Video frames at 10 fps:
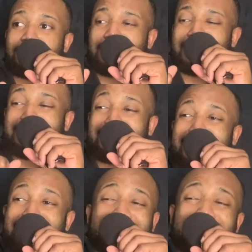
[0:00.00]
to
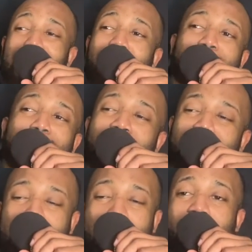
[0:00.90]
help someone
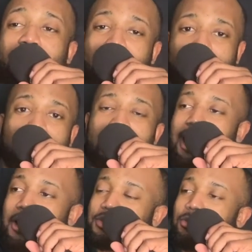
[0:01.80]
from a rut,
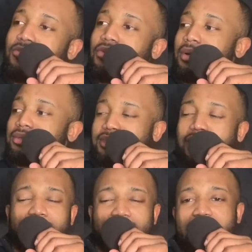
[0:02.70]
help someone from a
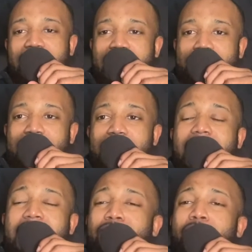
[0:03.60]
tough time,
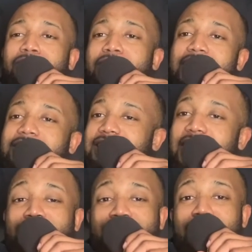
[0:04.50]
and not realizing I
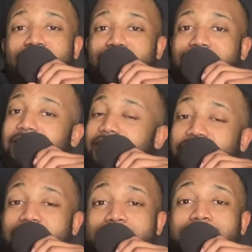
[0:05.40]
was going through tough
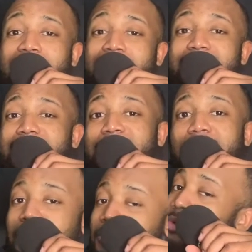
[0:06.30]
times I needed
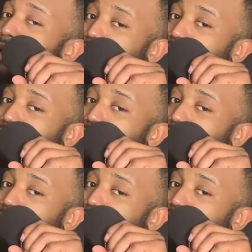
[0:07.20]
help with.